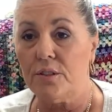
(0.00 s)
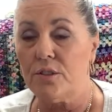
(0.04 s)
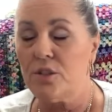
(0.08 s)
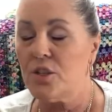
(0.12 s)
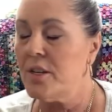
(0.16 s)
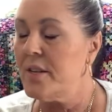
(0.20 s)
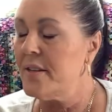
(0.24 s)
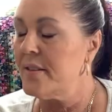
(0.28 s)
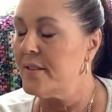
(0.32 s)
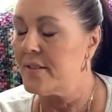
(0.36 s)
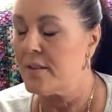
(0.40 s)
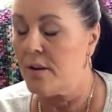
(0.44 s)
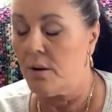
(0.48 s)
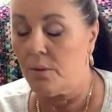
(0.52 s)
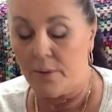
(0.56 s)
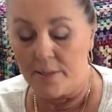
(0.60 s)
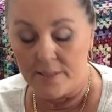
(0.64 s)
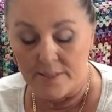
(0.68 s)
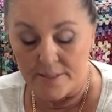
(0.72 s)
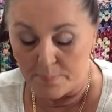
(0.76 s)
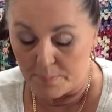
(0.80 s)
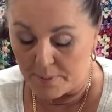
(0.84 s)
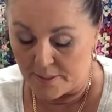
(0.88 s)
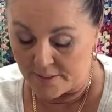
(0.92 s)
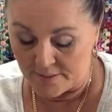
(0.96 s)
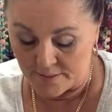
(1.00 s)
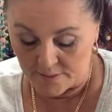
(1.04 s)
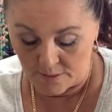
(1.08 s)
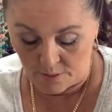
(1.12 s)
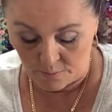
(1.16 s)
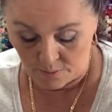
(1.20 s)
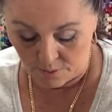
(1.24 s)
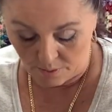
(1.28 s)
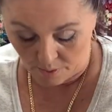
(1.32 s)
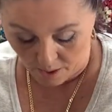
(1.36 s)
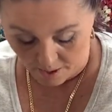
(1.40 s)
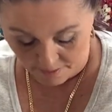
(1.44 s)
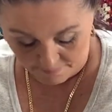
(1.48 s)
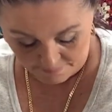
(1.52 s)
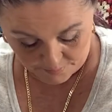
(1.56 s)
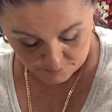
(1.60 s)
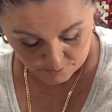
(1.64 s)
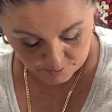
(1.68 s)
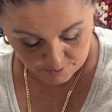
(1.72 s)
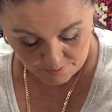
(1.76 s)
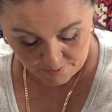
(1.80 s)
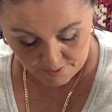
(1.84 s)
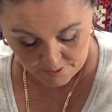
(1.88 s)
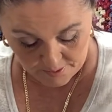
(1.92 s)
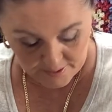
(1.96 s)
She has always been so
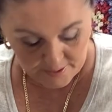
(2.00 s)
thoughtful.